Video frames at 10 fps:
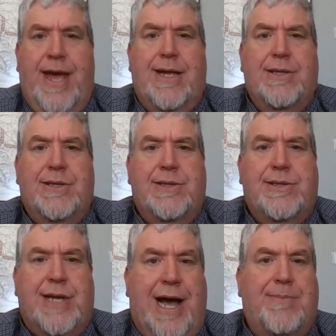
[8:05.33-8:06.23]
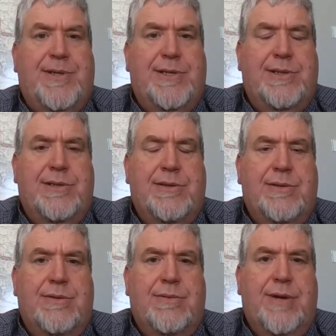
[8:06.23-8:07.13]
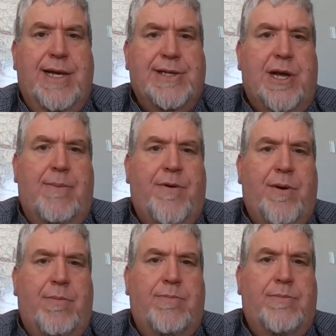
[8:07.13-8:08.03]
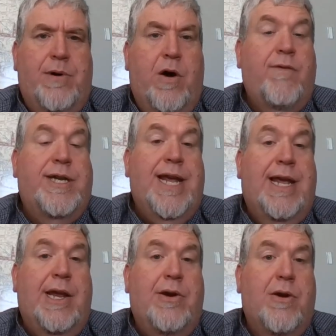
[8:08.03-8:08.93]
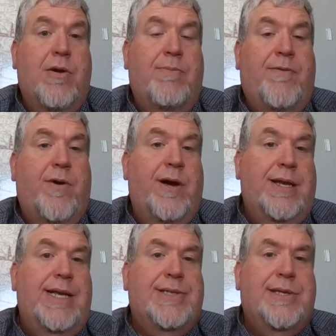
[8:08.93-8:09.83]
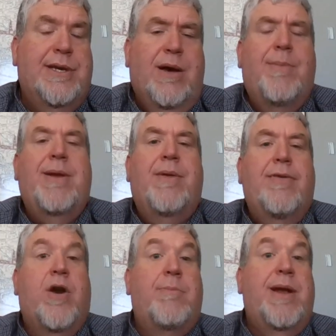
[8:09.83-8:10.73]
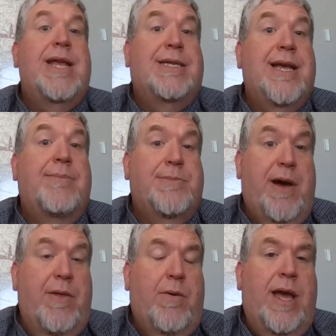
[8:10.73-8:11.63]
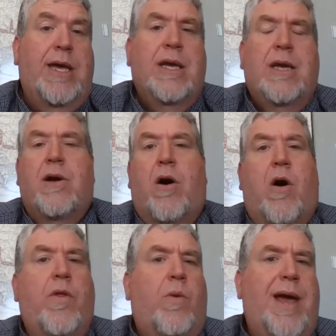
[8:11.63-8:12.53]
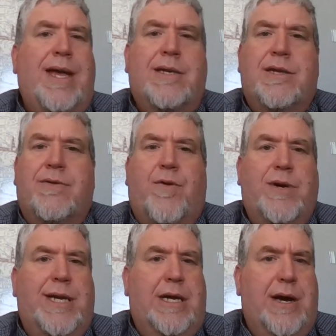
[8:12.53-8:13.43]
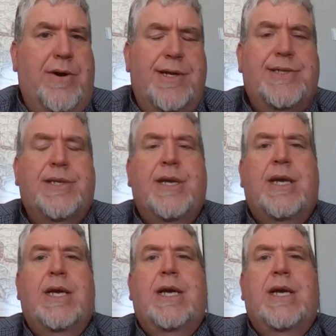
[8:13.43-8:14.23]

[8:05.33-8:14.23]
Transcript: that stops Islam from overtaking Europe for at least, I mean, there are many attempts, by the way, all the way into the 1400s.